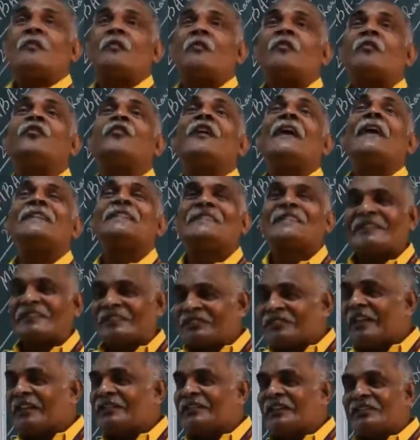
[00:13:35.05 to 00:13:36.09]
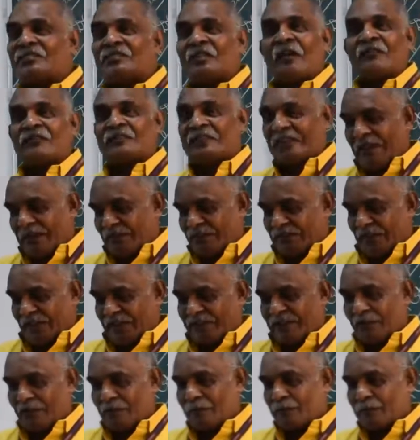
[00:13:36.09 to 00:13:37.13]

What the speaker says: stages of the life cycle.